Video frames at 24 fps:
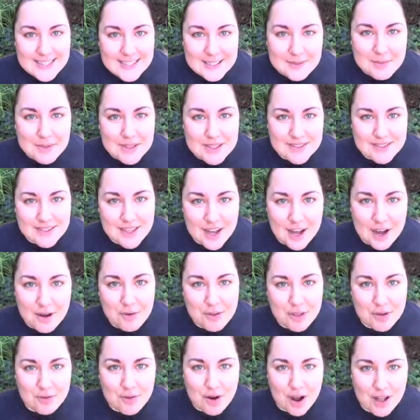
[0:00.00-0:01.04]
it's Melissa
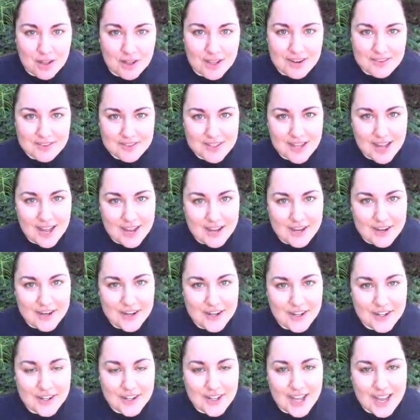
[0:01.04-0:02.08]
with The Raw
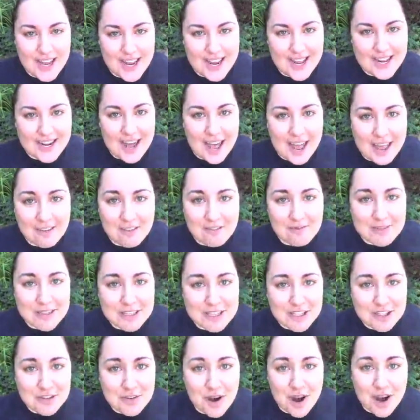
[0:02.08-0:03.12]
Lifestyle and I have
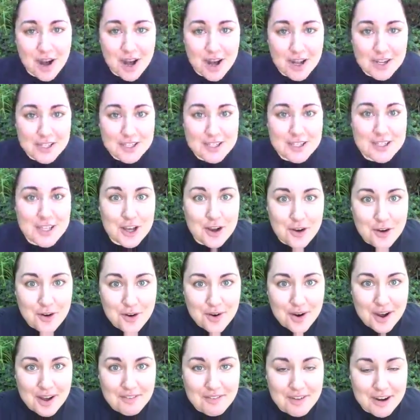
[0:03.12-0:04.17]
missed you all
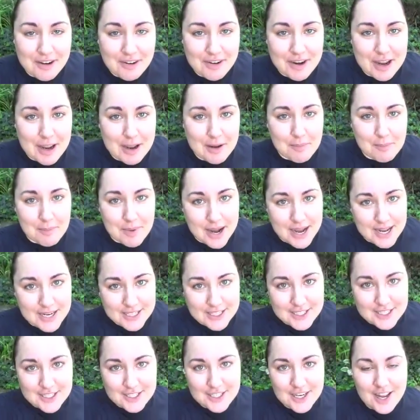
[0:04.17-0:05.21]
so very
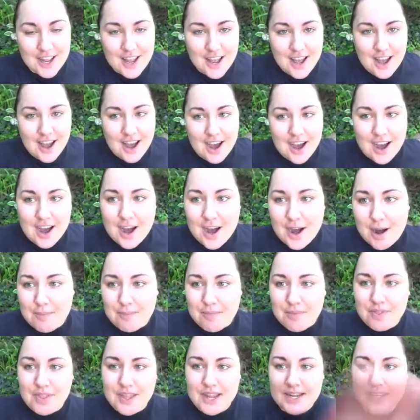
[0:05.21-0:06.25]
much. Um,
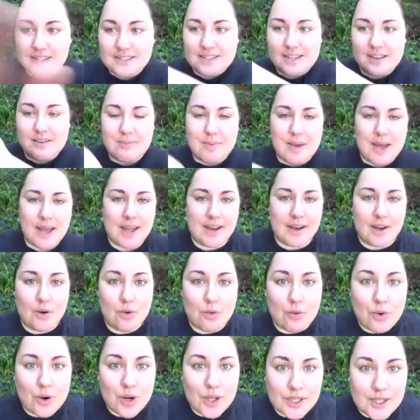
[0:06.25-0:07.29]
things have been
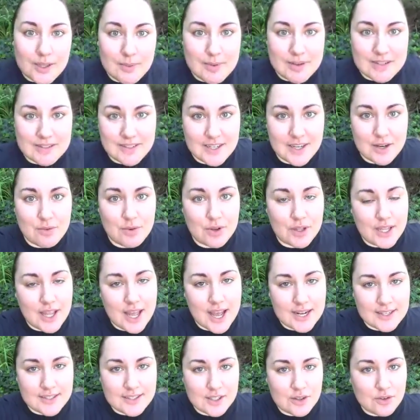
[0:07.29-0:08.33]
really busy, really
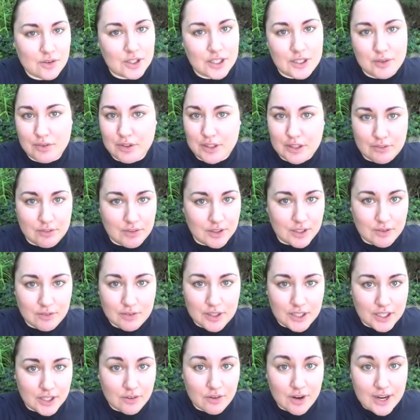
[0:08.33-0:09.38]
hectic, really, really, really,
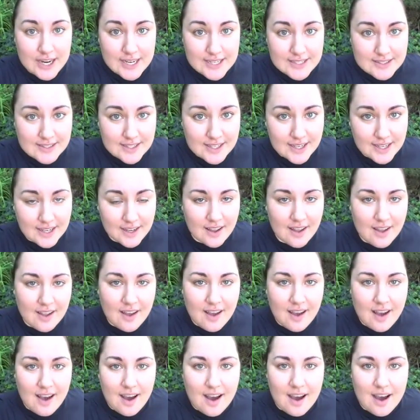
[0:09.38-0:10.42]
really crazy.
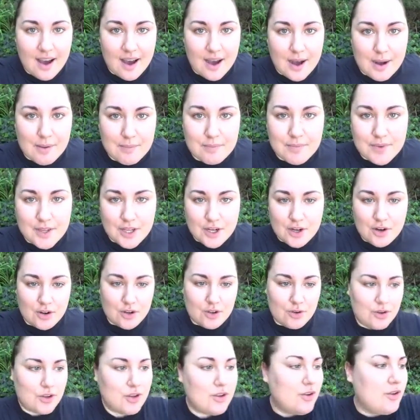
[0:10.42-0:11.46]
Um, you know,
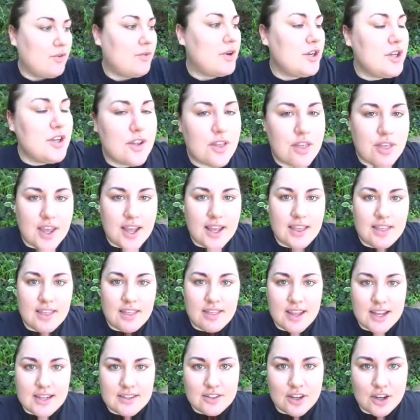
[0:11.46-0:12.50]
when you think that
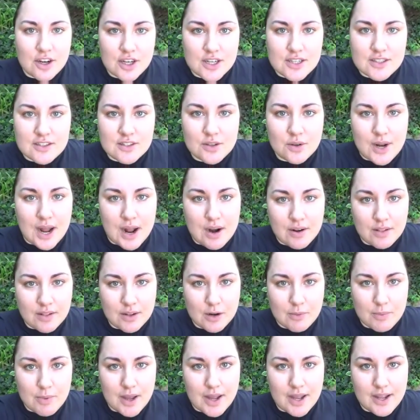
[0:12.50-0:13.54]
things are going to slow down a
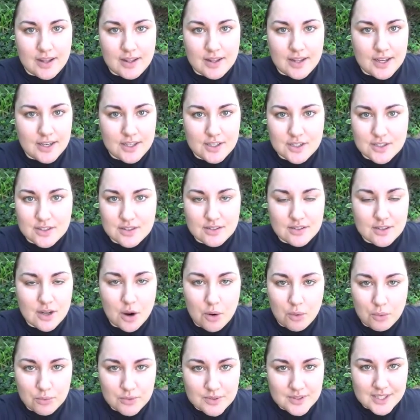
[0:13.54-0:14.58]
little bit, they just
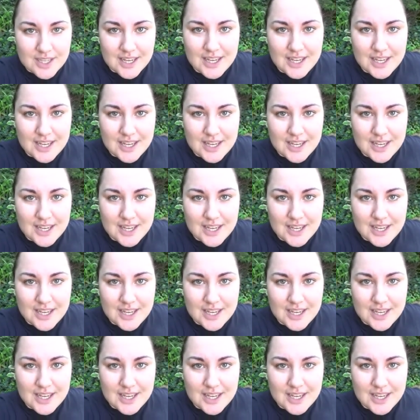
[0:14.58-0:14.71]
don't.